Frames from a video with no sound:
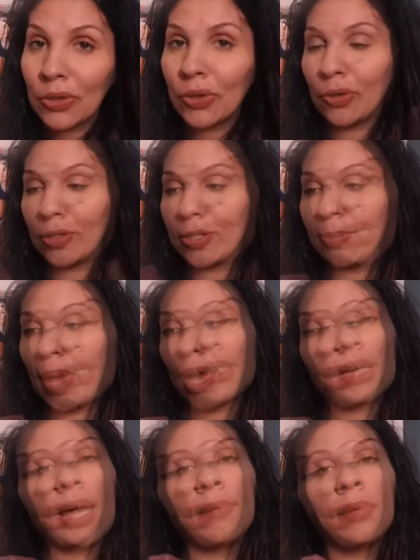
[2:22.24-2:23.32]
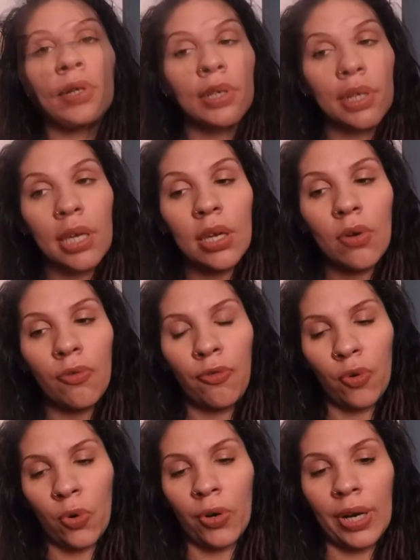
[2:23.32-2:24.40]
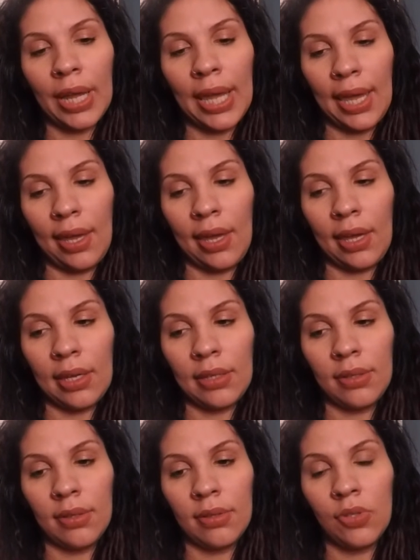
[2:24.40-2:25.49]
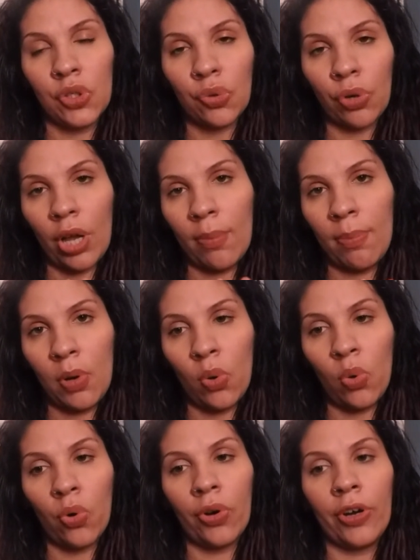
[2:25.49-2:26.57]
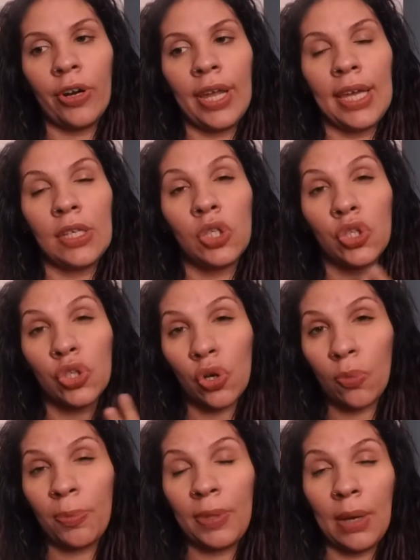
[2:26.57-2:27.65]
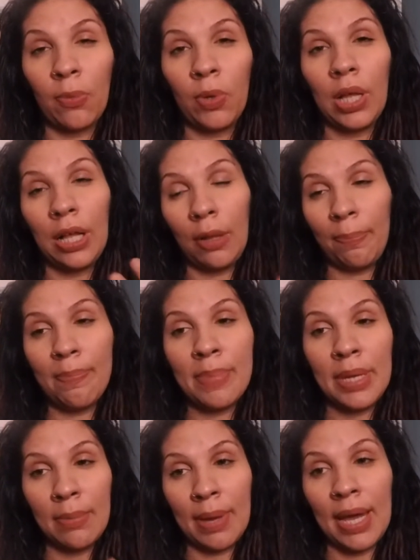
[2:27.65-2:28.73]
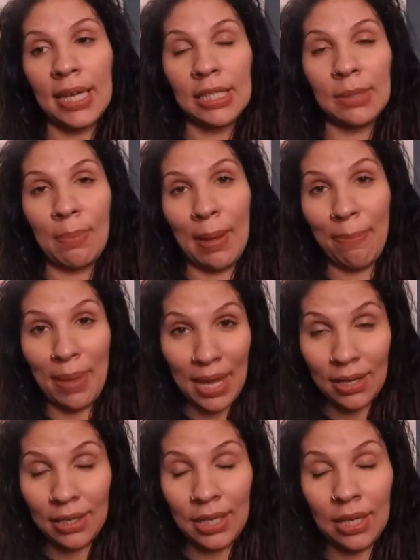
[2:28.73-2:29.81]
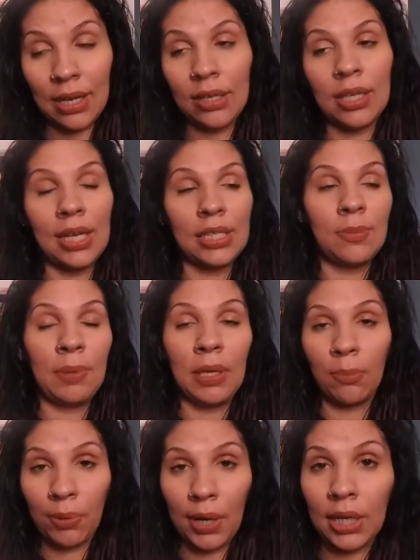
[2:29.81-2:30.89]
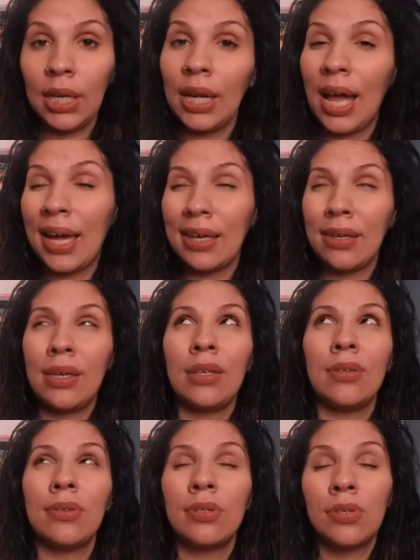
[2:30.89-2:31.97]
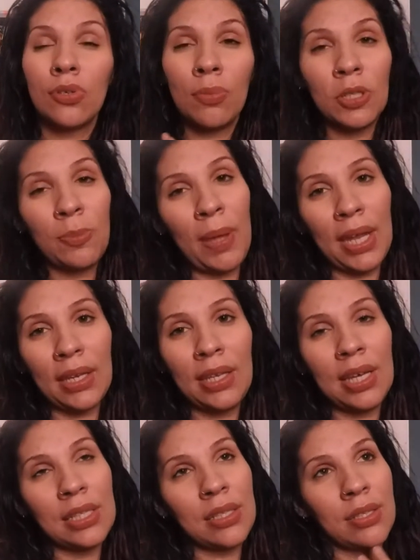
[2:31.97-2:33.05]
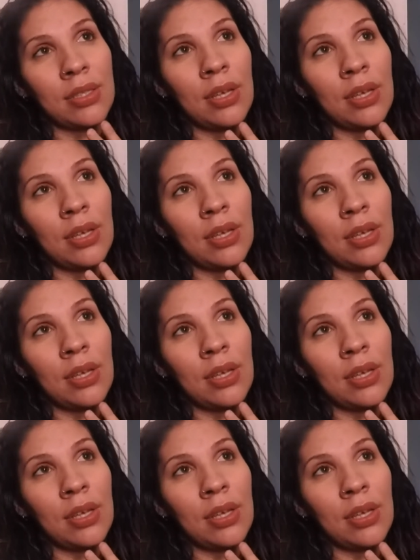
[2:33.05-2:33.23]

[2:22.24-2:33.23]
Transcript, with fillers: the curls back. This I'm um, looking for a scrub or a soap that will help minimize my back knee. Yes, being pregnant, I get so much back knee. It's